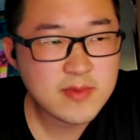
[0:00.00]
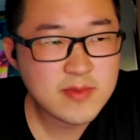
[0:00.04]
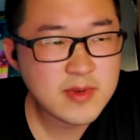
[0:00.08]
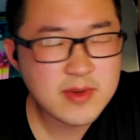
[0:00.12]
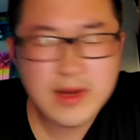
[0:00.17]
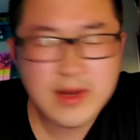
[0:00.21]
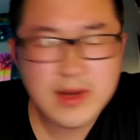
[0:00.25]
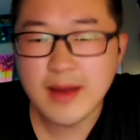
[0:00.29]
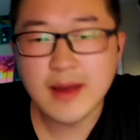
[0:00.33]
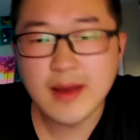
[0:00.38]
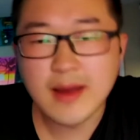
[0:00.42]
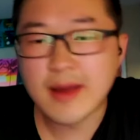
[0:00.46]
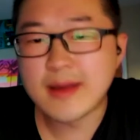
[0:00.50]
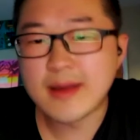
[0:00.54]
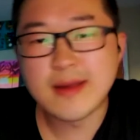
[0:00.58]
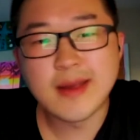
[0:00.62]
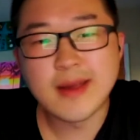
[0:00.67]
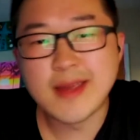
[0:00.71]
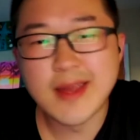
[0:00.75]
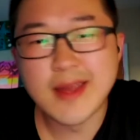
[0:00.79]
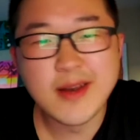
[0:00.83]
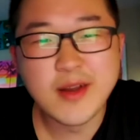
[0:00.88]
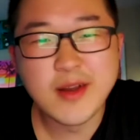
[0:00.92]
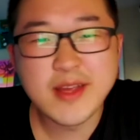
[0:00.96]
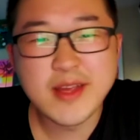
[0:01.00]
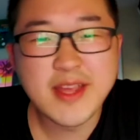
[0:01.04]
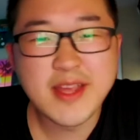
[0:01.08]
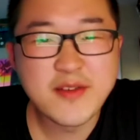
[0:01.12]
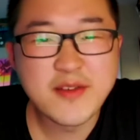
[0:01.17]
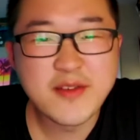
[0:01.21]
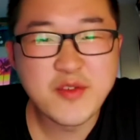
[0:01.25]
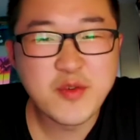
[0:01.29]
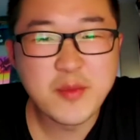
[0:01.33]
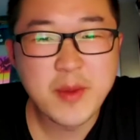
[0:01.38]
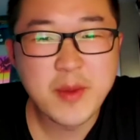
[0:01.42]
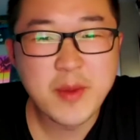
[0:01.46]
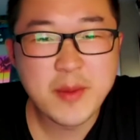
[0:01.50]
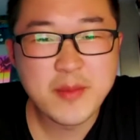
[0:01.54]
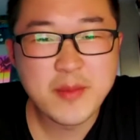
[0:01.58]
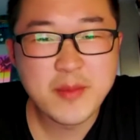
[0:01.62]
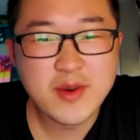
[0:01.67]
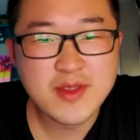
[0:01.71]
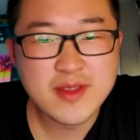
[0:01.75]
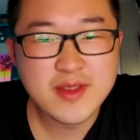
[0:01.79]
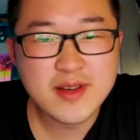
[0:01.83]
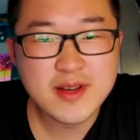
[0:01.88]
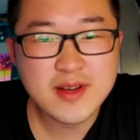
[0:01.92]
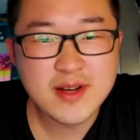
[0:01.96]
I can't even
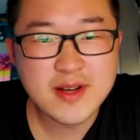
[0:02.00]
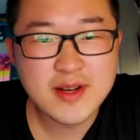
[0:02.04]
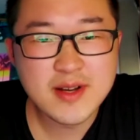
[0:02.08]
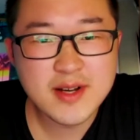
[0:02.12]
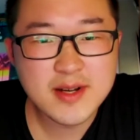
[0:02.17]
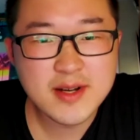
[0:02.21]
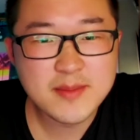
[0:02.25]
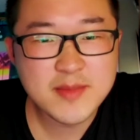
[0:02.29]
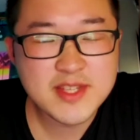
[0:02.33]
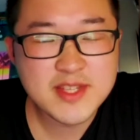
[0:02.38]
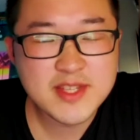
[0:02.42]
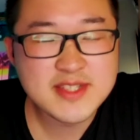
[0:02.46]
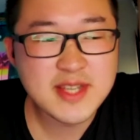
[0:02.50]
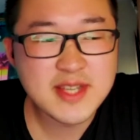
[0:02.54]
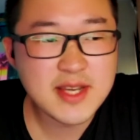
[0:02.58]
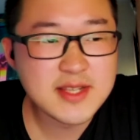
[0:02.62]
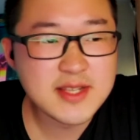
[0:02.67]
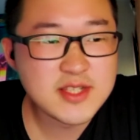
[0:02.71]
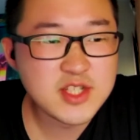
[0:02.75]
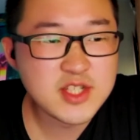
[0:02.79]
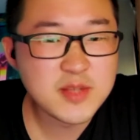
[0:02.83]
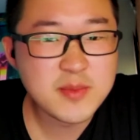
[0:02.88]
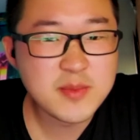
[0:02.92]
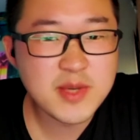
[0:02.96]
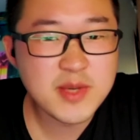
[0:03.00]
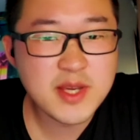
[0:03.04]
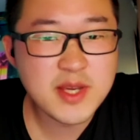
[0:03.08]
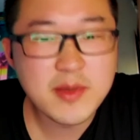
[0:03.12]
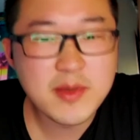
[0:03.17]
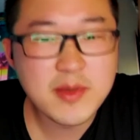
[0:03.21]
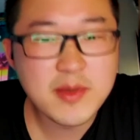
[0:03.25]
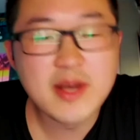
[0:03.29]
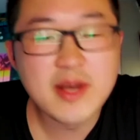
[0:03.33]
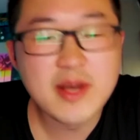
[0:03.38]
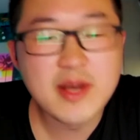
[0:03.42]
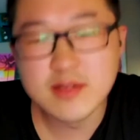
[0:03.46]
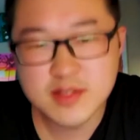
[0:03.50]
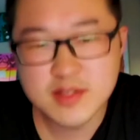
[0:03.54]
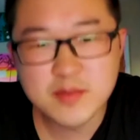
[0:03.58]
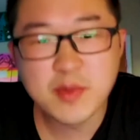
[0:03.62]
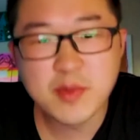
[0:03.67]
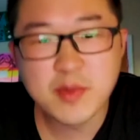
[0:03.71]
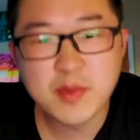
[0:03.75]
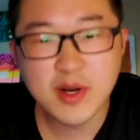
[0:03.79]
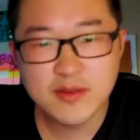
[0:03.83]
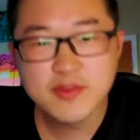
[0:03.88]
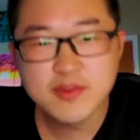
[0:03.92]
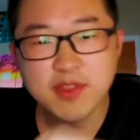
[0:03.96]
remember the science GPA, but it was
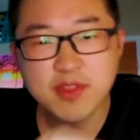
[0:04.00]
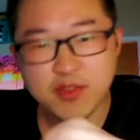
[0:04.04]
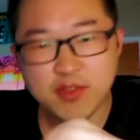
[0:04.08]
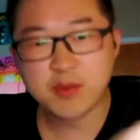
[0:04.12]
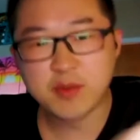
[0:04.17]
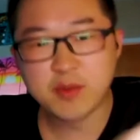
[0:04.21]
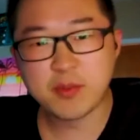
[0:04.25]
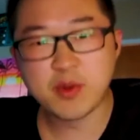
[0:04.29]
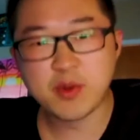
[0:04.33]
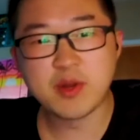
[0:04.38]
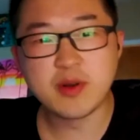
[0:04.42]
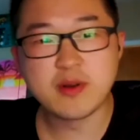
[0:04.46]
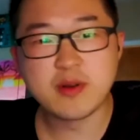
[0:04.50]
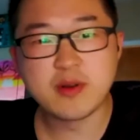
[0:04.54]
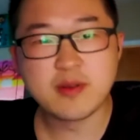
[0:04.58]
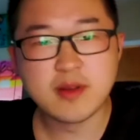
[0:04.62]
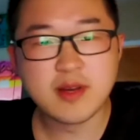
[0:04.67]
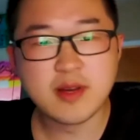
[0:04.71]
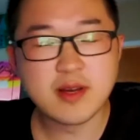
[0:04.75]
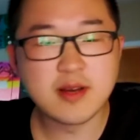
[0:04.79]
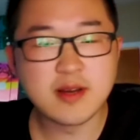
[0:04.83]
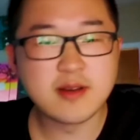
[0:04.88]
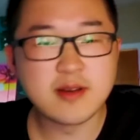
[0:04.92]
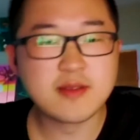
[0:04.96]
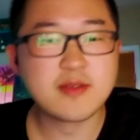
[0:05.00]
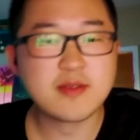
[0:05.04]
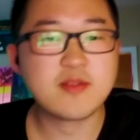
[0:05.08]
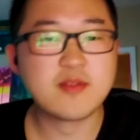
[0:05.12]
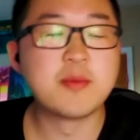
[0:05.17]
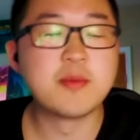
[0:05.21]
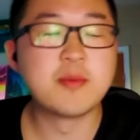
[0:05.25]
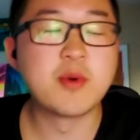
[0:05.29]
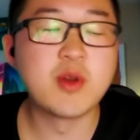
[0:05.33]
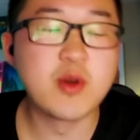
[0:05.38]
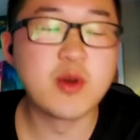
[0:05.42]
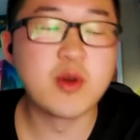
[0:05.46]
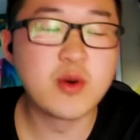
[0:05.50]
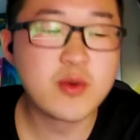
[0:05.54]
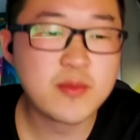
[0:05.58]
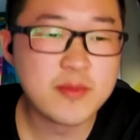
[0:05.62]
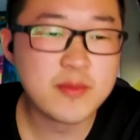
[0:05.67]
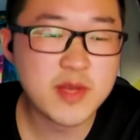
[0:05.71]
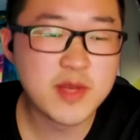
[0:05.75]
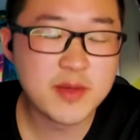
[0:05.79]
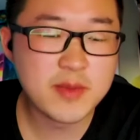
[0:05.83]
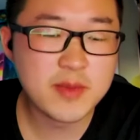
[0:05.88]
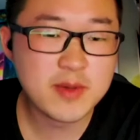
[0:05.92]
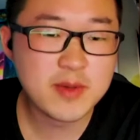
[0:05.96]
above the 3.0
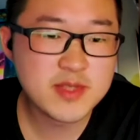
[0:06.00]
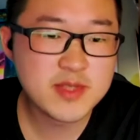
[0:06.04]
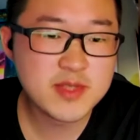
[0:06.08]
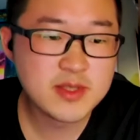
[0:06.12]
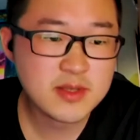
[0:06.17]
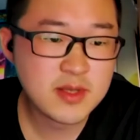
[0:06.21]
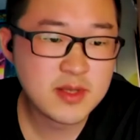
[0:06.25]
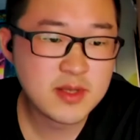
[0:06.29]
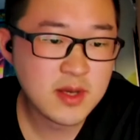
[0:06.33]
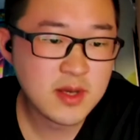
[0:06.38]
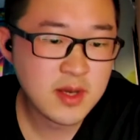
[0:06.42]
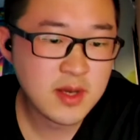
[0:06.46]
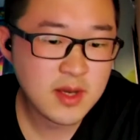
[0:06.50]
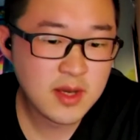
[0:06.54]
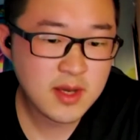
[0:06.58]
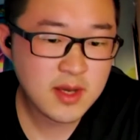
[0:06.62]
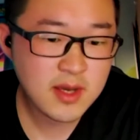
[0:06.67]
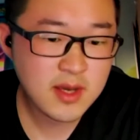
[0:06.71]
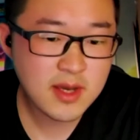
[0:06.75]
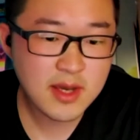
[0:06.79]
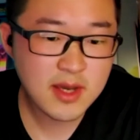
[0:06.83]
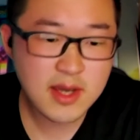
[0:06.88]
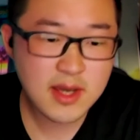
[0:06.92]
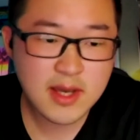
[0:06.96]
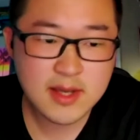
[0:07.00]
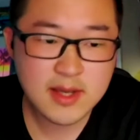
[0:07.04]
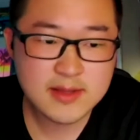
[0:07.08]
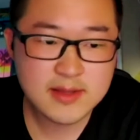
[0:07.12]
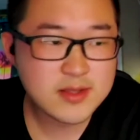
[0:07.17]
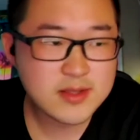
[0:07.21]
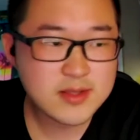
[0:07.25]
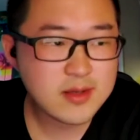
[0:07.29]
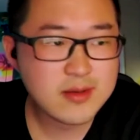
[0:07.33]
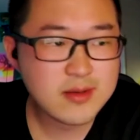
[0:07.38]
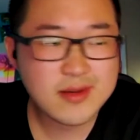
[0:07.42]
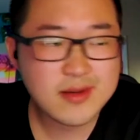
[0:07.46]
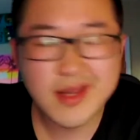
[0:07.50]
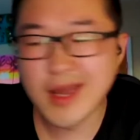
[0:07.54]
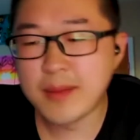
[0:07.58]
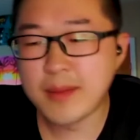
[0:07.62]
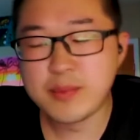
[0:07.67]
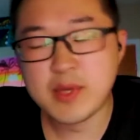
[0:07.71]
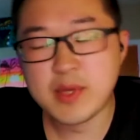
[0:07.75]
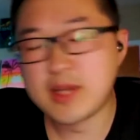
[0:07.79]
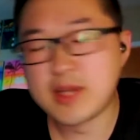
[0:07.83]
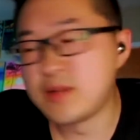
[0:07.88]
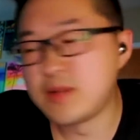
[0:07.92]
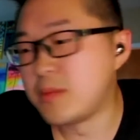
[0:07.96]
minimums. And so, yeah, I
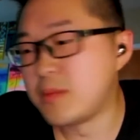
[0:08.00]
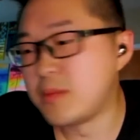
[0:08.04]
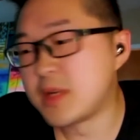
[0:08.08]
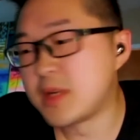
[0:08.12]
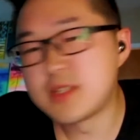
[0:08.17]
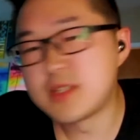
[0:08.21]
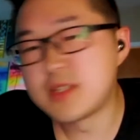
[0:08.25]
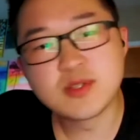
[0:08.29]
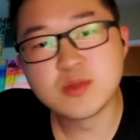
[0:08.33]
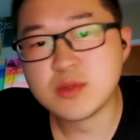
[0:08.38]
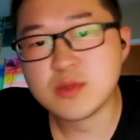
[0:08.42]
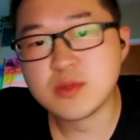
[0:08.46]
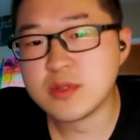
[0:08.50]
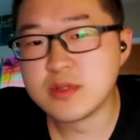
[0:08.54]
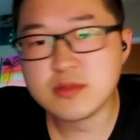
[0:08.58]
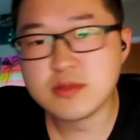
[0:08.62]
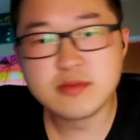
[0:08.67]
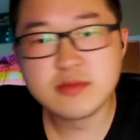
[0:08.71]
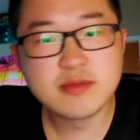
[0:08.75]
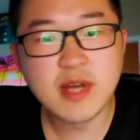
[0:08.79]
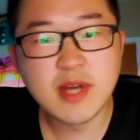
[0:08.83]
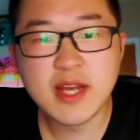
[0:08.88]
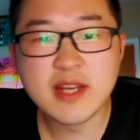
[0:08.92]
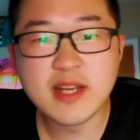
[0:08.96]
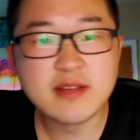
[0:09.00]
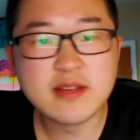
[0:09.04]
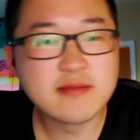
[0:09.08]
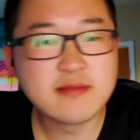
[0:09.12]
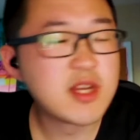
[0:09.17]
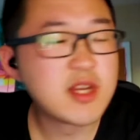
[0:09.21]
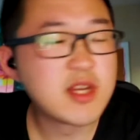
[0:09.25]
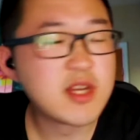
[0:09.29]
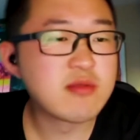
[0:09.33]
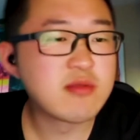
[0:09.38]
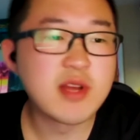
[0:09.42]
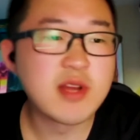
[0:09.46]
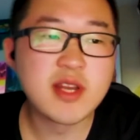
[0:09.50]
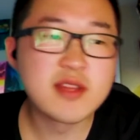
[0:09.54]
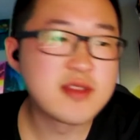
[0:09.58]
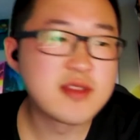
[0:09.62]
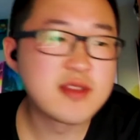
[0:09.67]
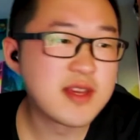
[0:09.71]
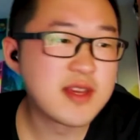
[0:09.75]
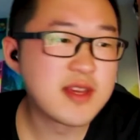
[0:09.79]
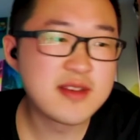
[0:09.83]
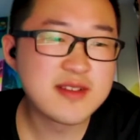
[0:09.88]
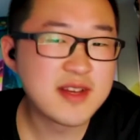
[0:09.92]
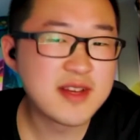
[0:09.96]
applied to a bunch of schools. I didn't hear
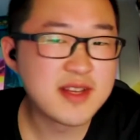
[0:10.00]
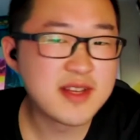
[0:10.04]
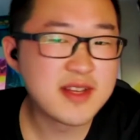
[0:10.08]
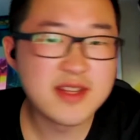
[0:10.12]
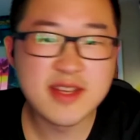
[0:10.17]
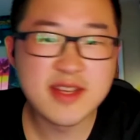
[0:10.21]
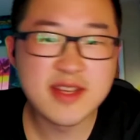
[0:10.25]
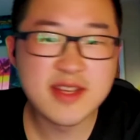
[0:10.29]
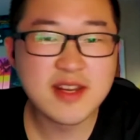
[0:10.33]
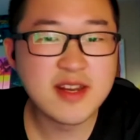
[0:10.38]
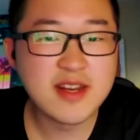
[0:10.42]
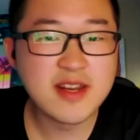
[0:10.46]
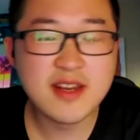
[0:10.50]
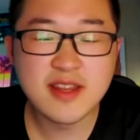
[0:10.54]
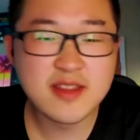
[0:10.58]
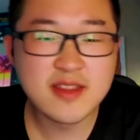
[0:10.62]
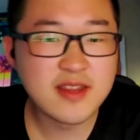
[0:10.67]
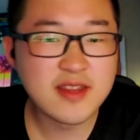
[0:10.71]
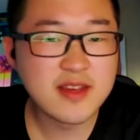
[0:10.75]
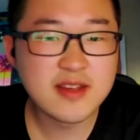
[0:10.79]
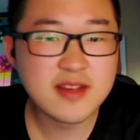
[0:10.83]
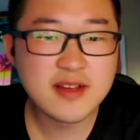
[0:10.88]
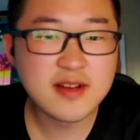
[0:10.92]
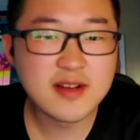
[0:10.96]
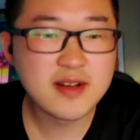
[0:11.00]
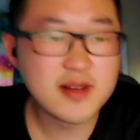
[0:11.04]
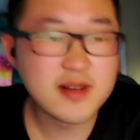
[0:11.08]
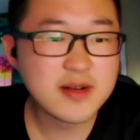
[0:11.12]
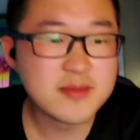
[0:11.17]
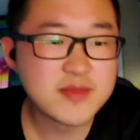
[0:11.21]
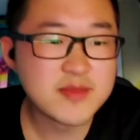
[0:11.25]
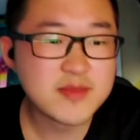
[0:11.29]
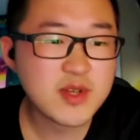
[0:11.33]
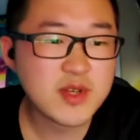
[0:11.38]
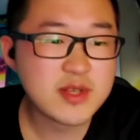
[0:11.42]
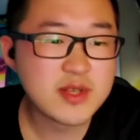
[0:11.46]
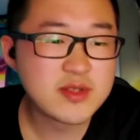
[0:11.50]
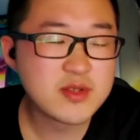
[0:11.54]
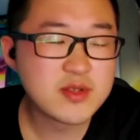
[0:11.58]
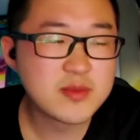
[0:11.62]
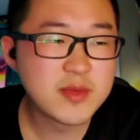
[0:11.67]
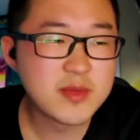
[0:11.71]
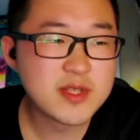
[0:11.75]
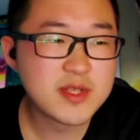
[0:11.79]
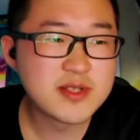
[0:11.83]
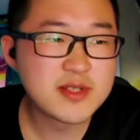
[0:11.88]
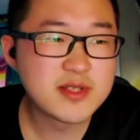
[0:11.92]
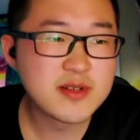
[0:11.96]
anything. I didn't get anything. So I told
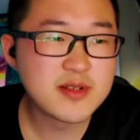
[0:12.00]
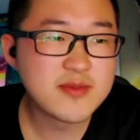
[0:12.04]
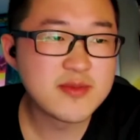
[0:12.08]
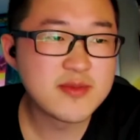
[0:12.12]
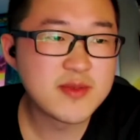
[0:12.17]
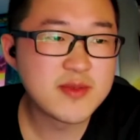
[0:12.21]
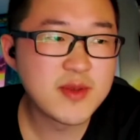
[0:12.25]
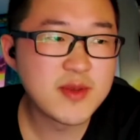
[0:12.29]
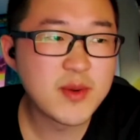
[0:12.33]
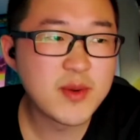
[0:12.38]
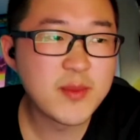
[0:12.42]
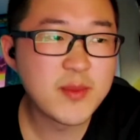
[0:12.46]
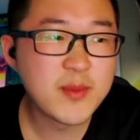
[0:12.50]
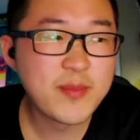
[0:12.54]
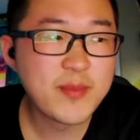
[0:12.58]
myself, I'm